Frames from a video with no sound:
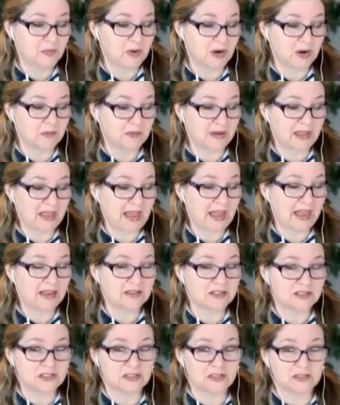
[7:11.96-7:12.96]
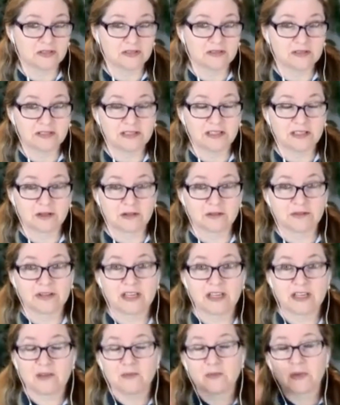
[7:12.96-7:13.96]
where we had to
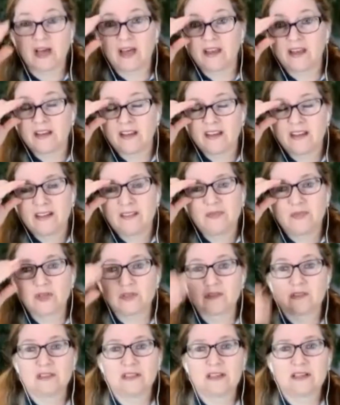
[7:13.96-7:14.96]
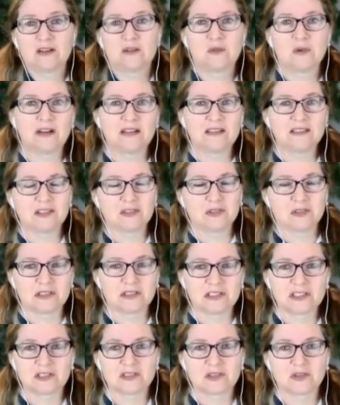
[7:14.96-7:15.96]
intervene. But those little ones who
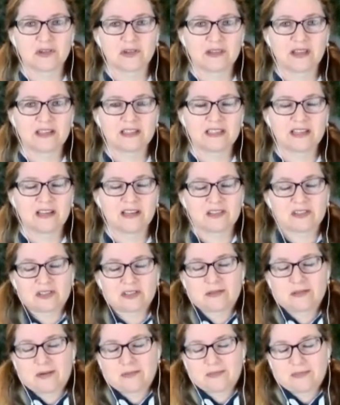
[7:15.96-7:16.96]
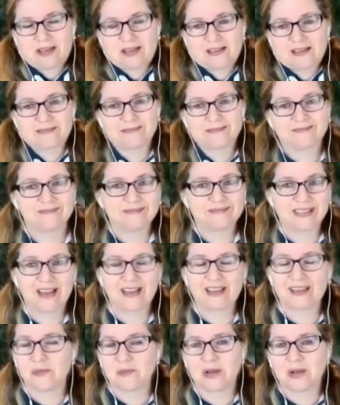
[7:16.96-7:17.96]
are just throwing that tantrum, I'm like,
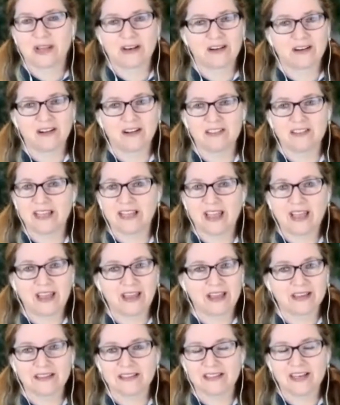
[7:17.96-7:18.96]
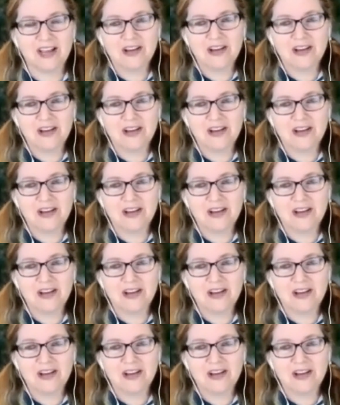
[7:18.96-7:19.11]
I can wait here all day.